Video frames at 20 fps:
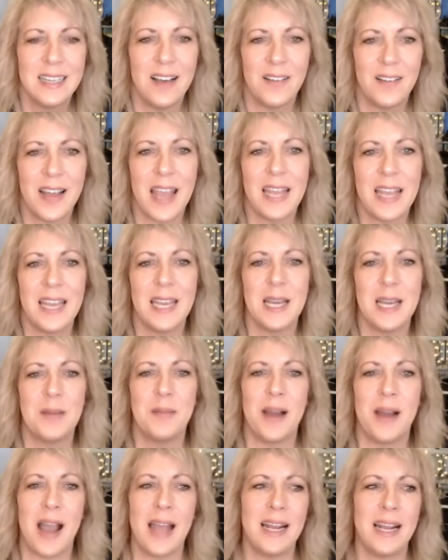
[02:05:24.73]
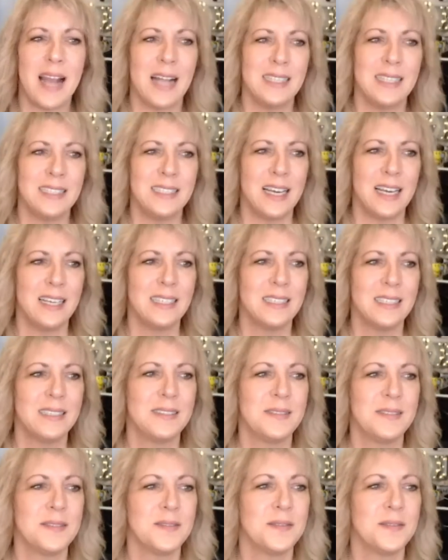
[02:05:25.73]
okay, Kim, I got you.
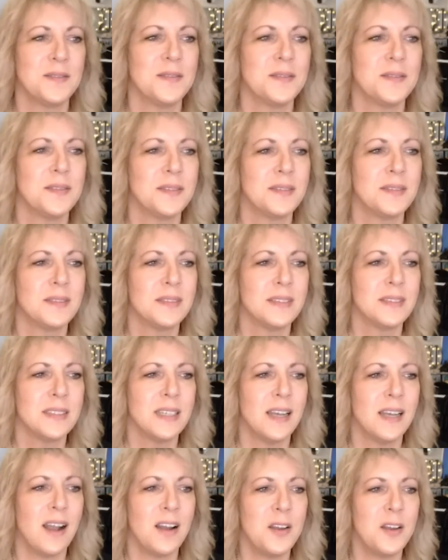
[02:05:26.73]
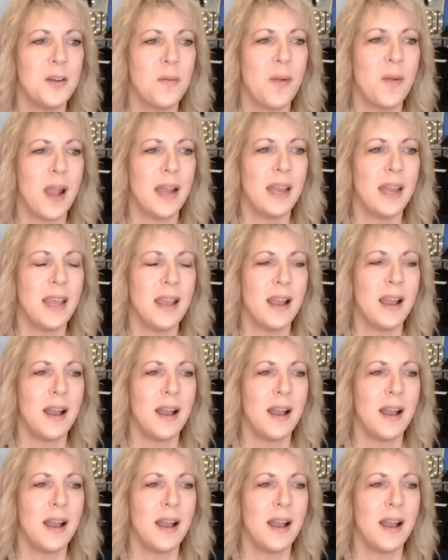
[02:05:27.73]
Are you ready,